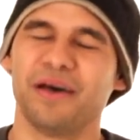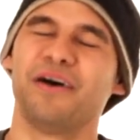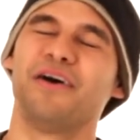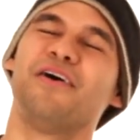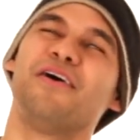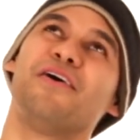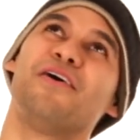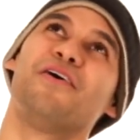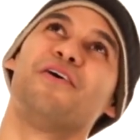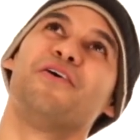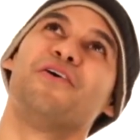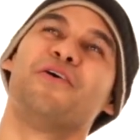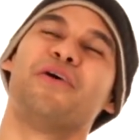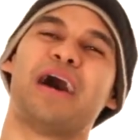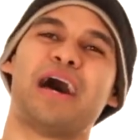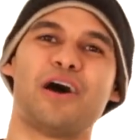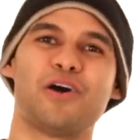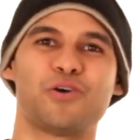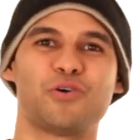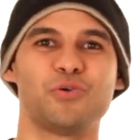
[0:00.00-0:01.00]
Oh,
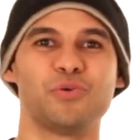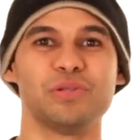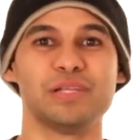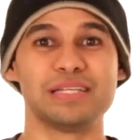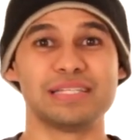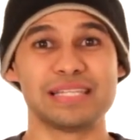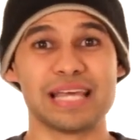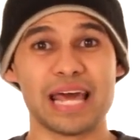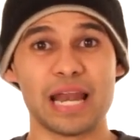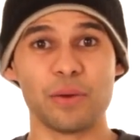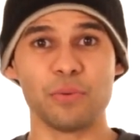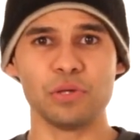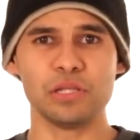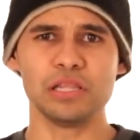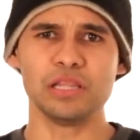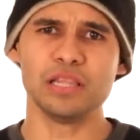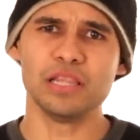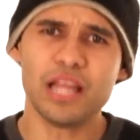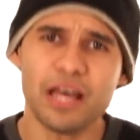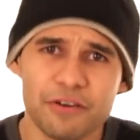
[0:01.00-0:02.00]
how cool is that? I would
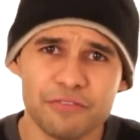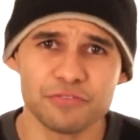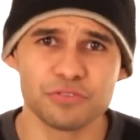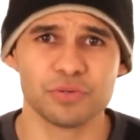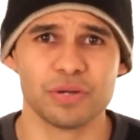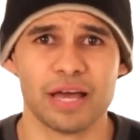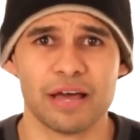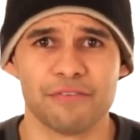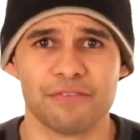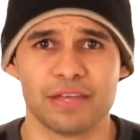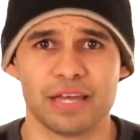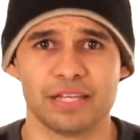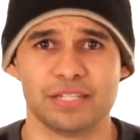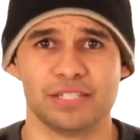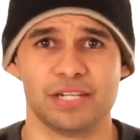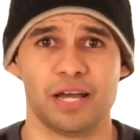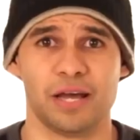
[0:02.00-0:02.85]
love to have that